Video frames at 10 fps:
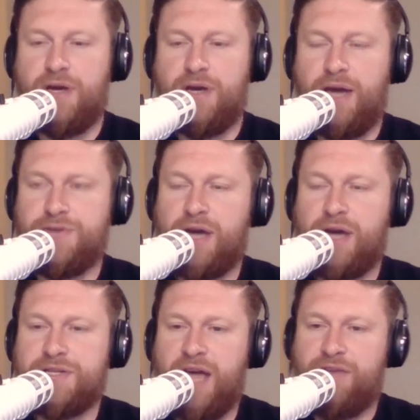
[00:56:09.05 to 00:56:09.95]
and to
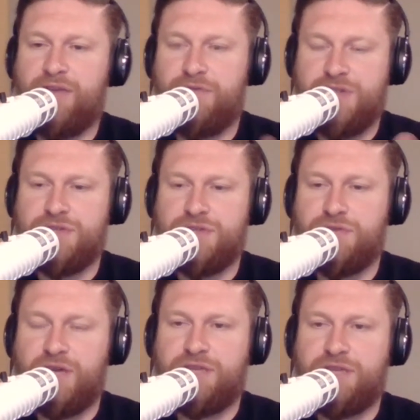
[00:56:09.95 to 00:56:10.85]
actually have a vision to
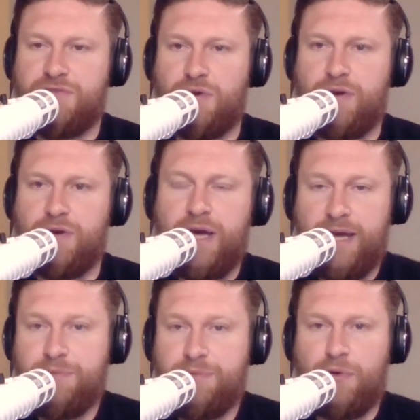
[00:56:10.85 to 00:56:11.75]
fight for
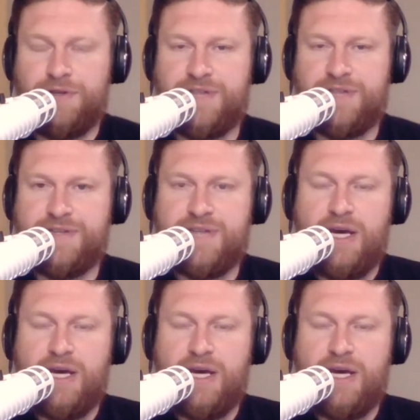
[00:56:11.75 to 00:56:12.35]
in politics,